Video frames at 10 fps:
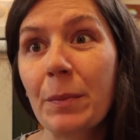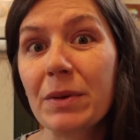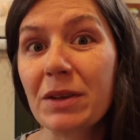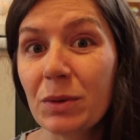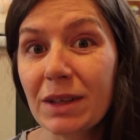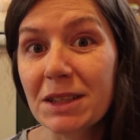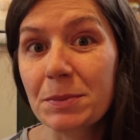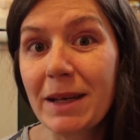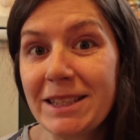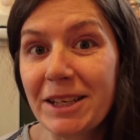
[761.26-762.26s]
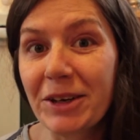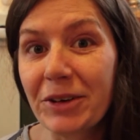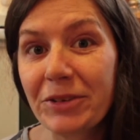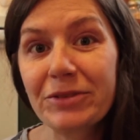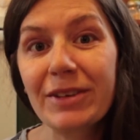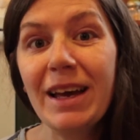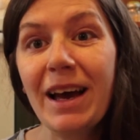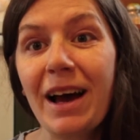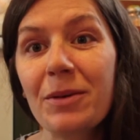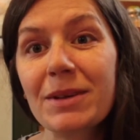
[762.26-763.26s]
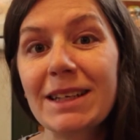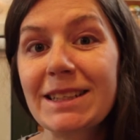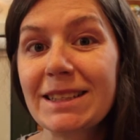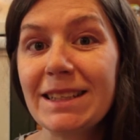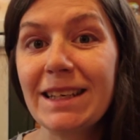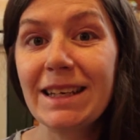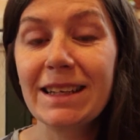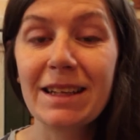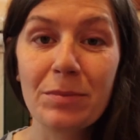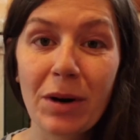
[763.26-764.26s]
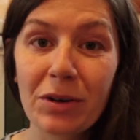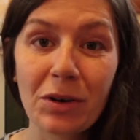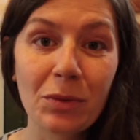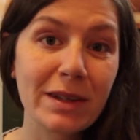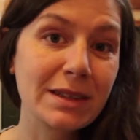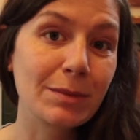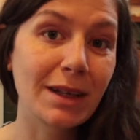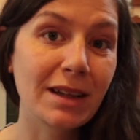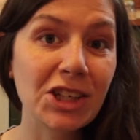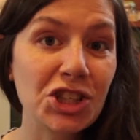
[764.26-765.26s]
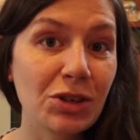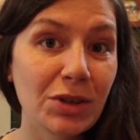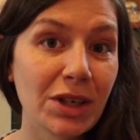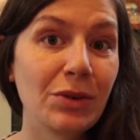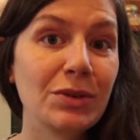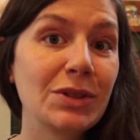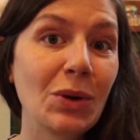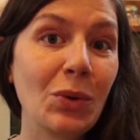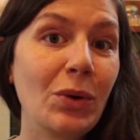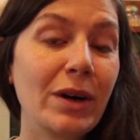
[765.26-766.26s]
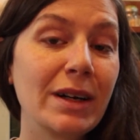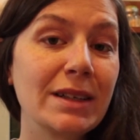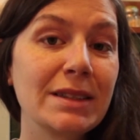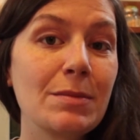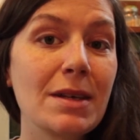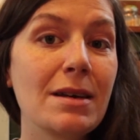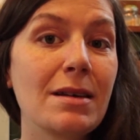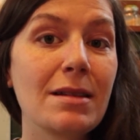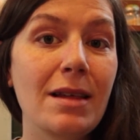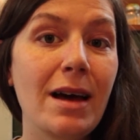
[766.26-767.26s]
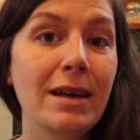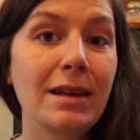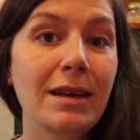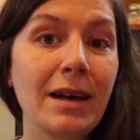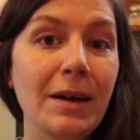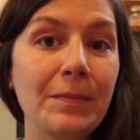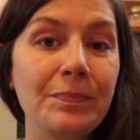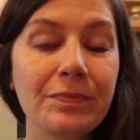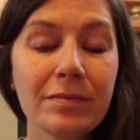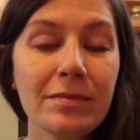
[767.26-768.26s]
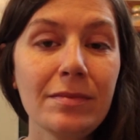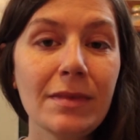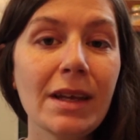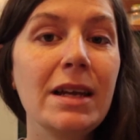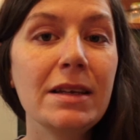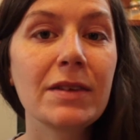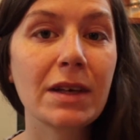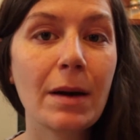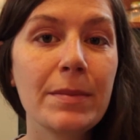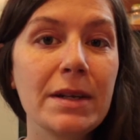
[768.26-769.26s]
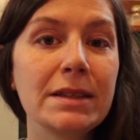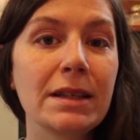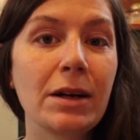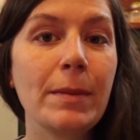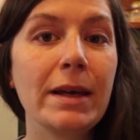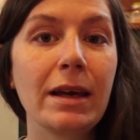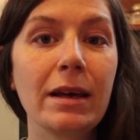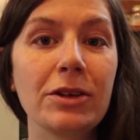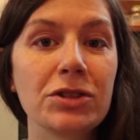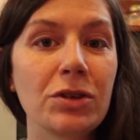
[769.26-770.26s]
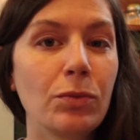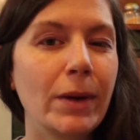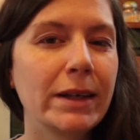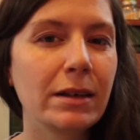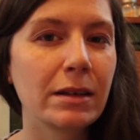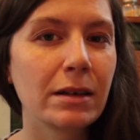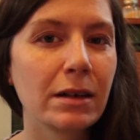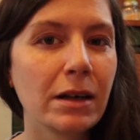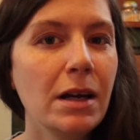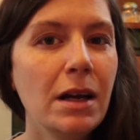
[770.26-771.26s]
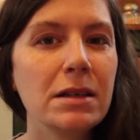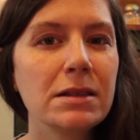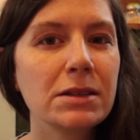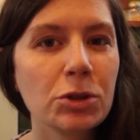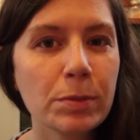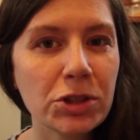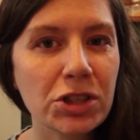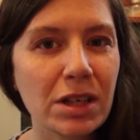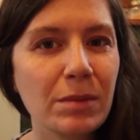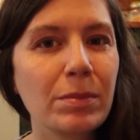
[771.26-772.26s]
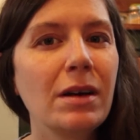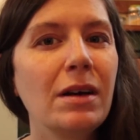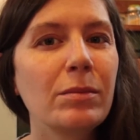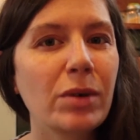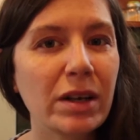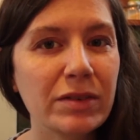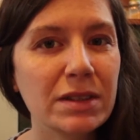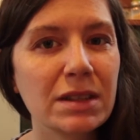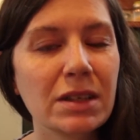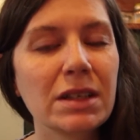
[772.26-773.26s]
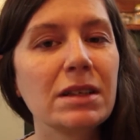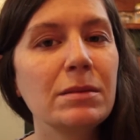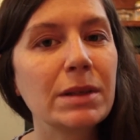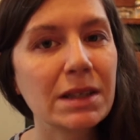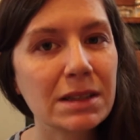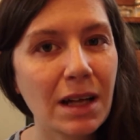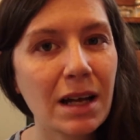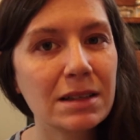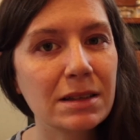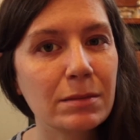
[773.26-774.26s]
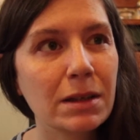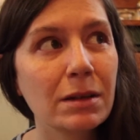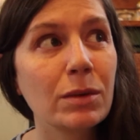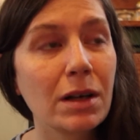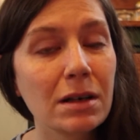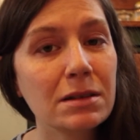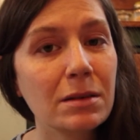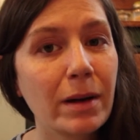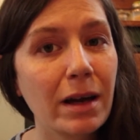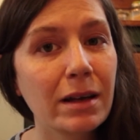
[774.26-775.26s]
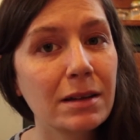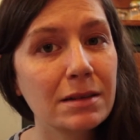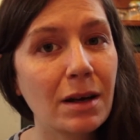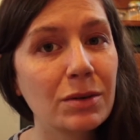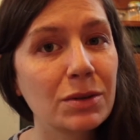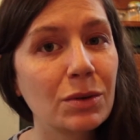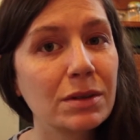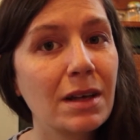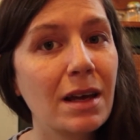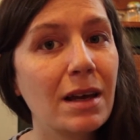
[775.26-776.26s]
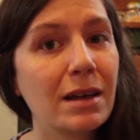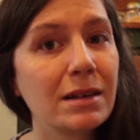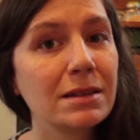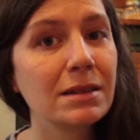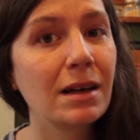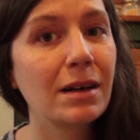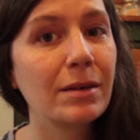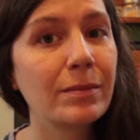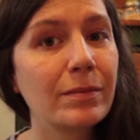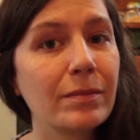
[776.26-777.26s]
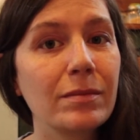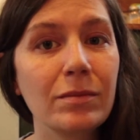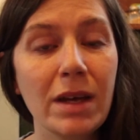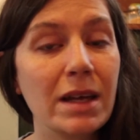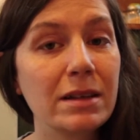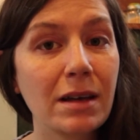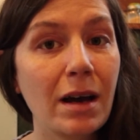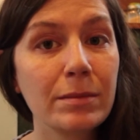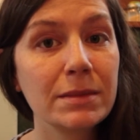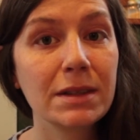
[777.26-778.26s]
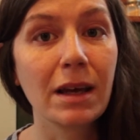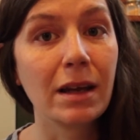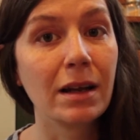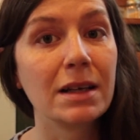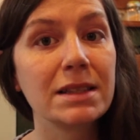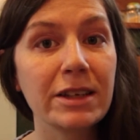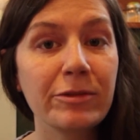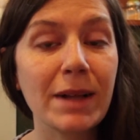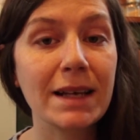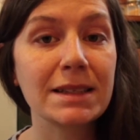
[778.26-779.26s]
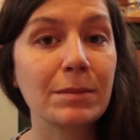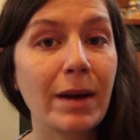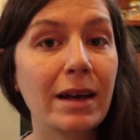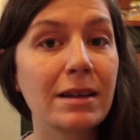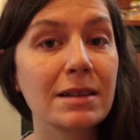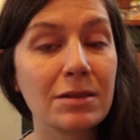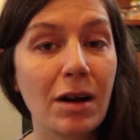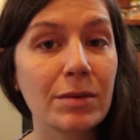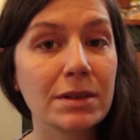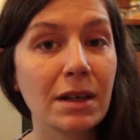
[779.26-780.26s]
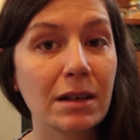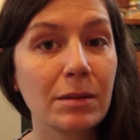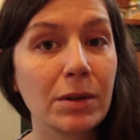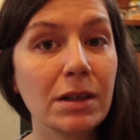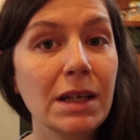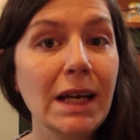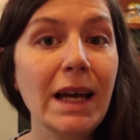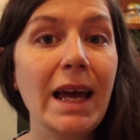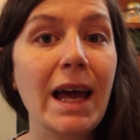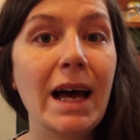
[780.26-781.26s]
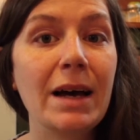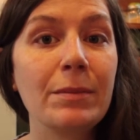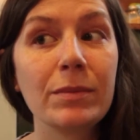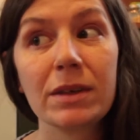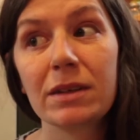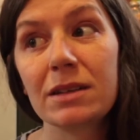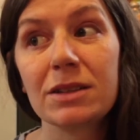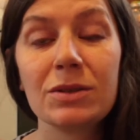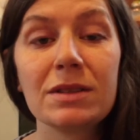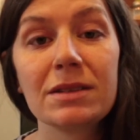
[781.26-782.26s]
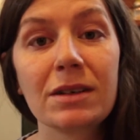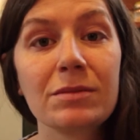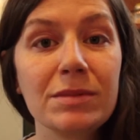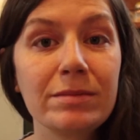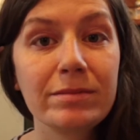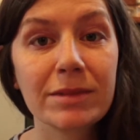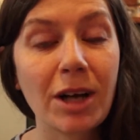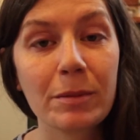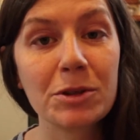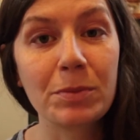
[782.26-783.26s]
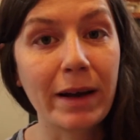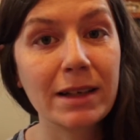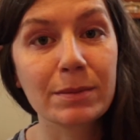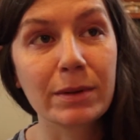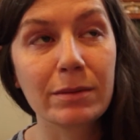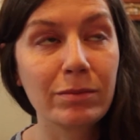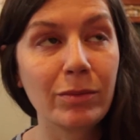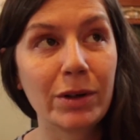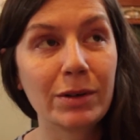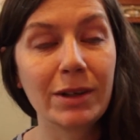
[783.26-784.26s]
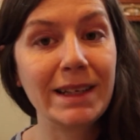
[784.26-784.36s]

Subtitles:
but they're really expensive. I would like to see them partner with something like Cheerios or something like any of the companies that are making just a regular, super cheap breakfast cereal, because that is something that we are still buying in this household, and it comes in a stiff plastic bag that's not recyclable. It gets used as our garbage bags, but we only